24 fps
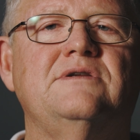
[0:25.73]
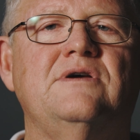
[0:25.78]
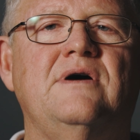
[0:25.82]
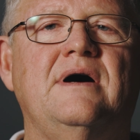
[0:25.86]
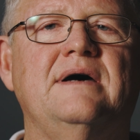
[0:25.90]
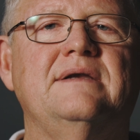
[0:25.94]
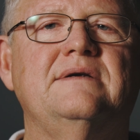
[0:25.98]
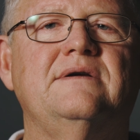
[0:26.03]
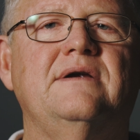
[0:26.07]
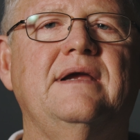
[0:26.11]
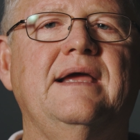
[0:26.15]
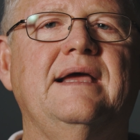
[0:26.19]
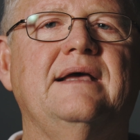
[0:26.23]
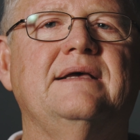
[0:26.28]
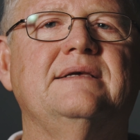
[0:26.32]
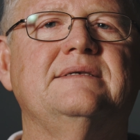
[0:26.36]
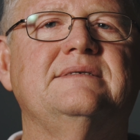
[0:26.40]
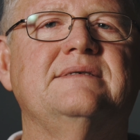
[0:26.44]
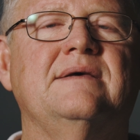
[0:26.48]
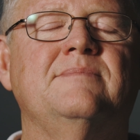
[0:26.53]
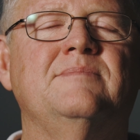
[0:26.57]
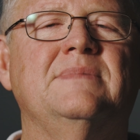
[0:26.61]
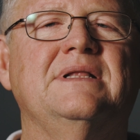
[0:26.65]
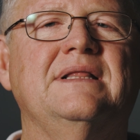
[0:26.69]
daughter
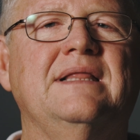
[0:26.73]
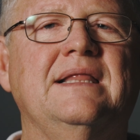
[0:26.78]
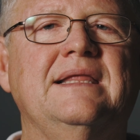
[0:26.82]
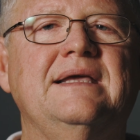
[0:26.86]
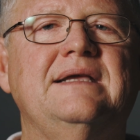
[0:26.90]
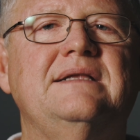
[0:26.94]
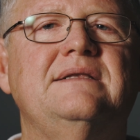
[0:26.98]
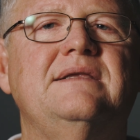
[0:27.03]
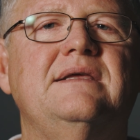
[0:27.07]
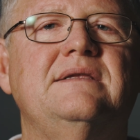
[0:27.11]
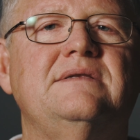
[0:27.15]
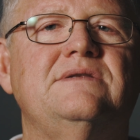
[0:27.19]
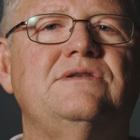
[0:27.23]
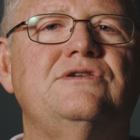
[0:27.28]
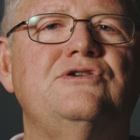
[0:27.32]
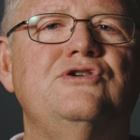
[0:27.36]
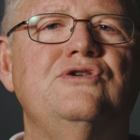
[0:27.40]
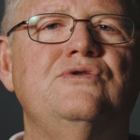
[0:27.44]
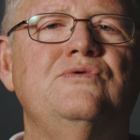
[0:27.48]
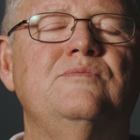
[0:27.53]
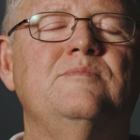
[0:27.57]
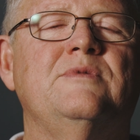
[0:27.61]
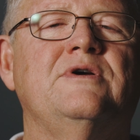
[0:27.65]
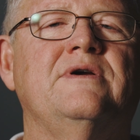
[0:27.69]
has a malignant
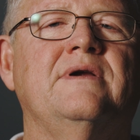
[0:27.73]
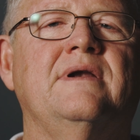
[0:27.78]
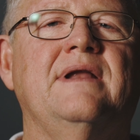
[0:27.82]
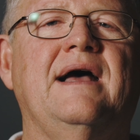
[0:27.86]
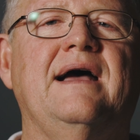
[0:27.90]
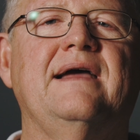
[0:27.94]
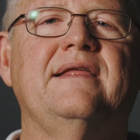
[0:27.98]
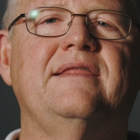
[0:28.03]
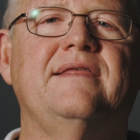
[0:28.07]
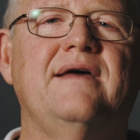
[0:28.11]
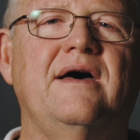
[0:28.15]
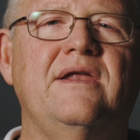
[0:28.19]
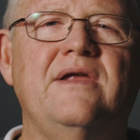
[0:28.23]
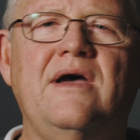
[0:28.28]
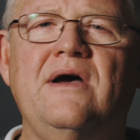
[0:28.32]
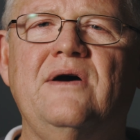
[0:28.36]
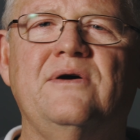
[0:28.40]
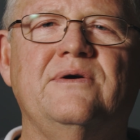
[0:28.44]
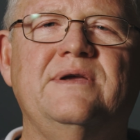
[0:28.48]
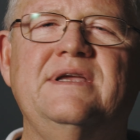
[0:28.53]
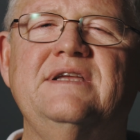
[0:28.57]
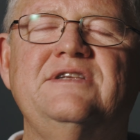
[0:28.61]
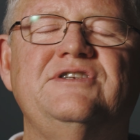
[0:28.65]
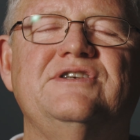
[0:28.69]
tumor." And I thought,
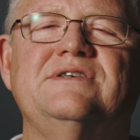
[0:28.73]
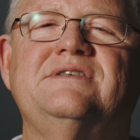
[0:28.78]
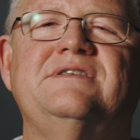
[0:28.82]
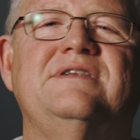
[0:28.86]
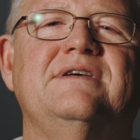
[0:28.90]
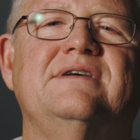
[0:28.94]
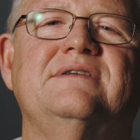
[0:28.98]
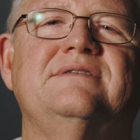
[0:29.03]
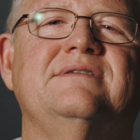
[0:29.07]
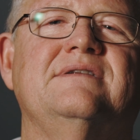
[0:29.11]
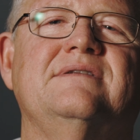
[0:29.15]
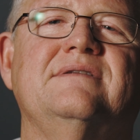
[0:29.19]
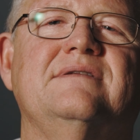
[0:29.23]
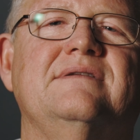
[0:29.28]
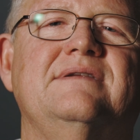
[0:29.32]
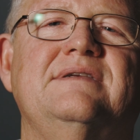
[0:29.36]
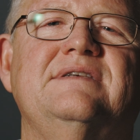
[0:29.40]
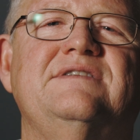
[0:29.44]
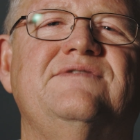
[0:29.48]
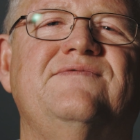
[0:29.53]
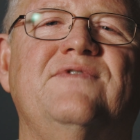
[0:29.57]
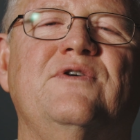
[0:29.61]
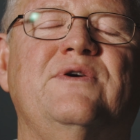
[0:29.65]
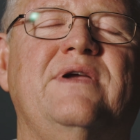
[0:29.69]
oh, he just doesn't,
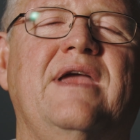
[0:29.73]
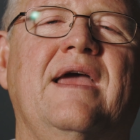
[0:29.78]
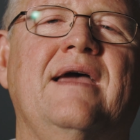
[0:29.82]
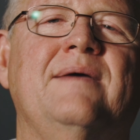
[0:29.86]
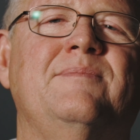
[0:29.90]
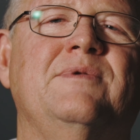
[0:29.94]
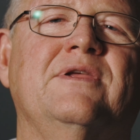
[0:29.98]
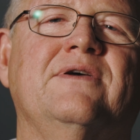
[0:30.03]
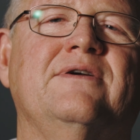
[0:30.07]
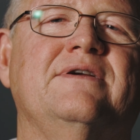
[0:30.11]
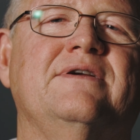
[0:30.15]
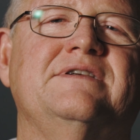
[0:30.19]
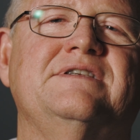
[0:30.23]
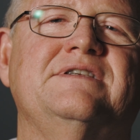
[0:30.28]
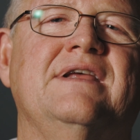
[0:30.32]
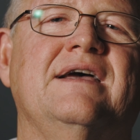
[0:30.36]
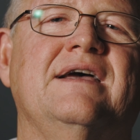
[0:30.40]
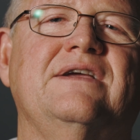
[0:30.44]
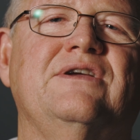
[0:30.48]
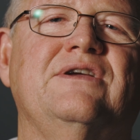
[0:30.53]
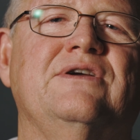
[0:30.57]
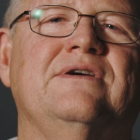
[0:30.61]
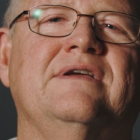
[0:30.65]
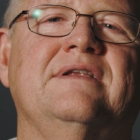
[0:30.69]
his vocabulary is
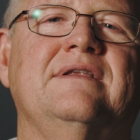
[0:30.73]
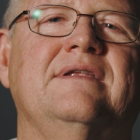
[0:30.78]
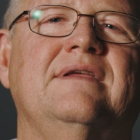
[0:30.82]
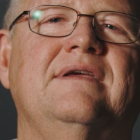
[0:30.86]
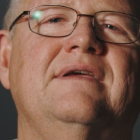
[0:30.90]
not good,